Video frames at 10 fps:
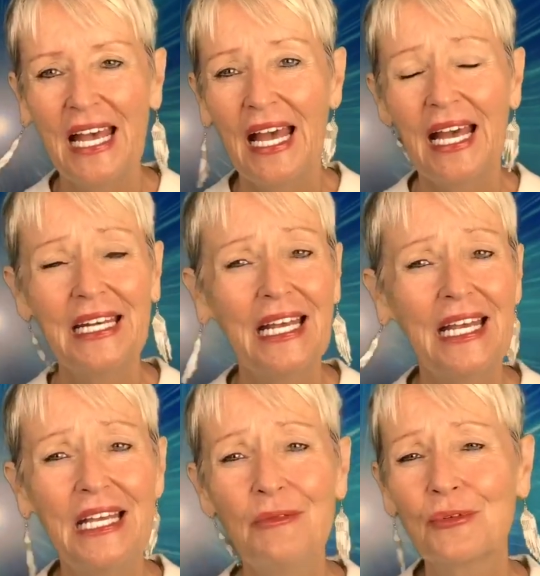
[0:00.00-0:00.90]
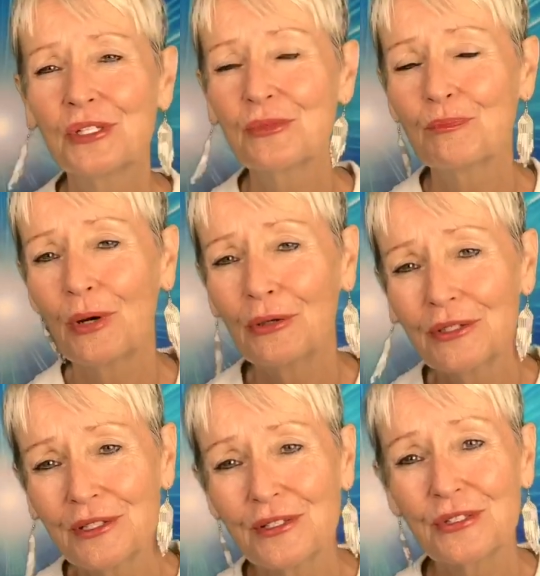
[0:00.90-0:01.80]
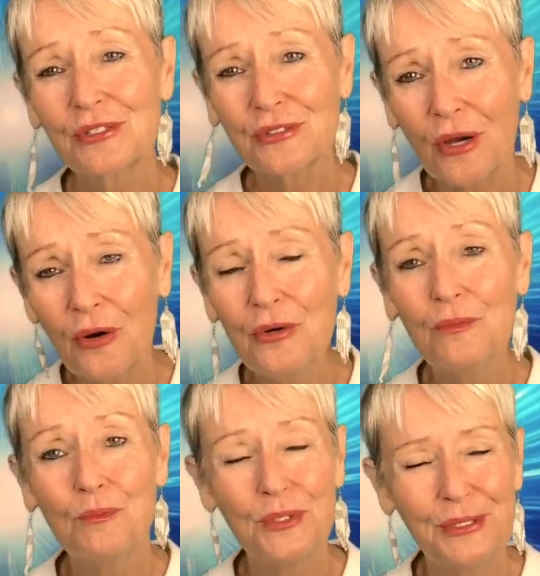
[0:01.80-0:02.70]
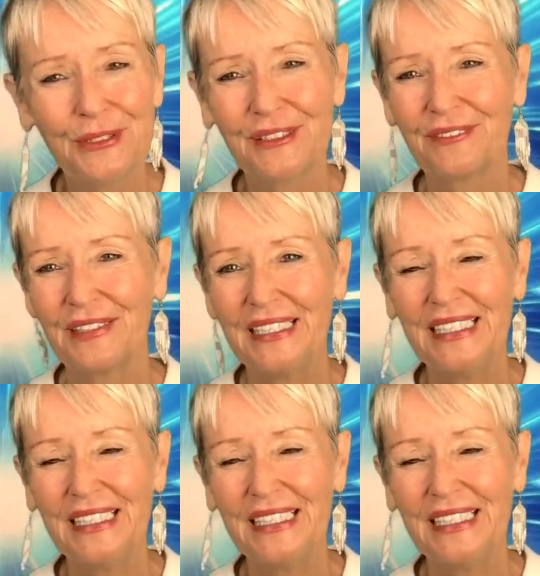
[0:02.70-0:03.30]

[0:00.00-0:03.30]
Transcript: And he responded so beautifully.